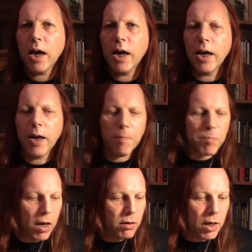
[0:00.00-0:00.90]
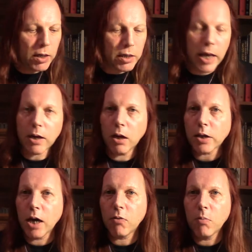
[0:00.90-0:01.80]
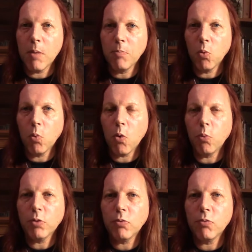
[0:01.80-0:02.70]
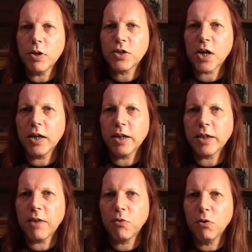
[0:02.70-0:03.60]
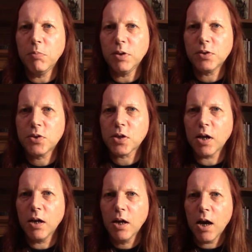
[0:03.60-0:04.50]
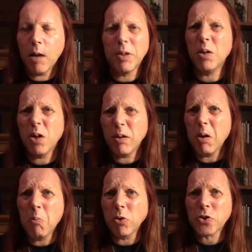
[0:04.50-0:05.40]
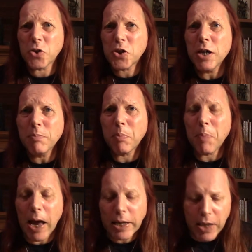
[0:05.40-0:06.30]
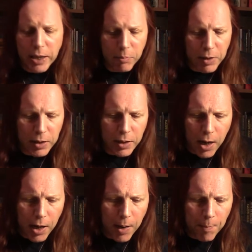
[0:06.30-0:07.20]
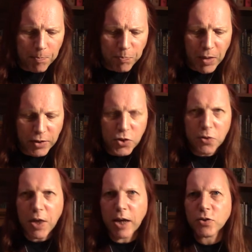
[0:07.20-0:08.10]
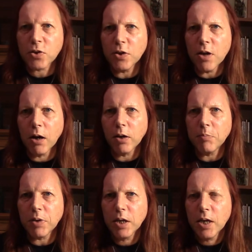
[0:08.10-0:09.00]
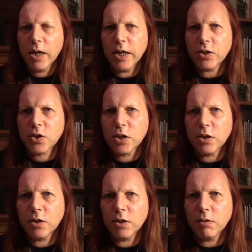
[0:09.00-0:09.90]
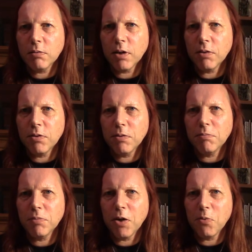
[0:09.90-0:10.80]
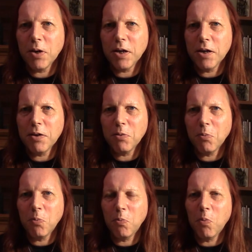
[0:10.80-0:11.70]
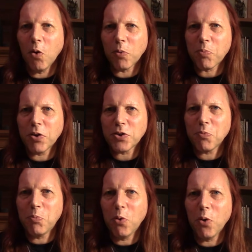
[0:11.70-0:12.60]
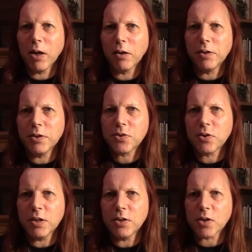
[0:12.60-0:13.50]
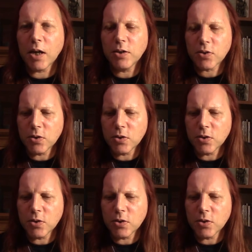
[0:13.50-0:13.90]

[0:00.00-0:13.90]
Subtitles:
I can't remember what we were retailing that for, but I mean, it wasn't cheap back then. I mean, in 2009, but it's certainly, you know, nowhere near what the price of Port Ellen is these days.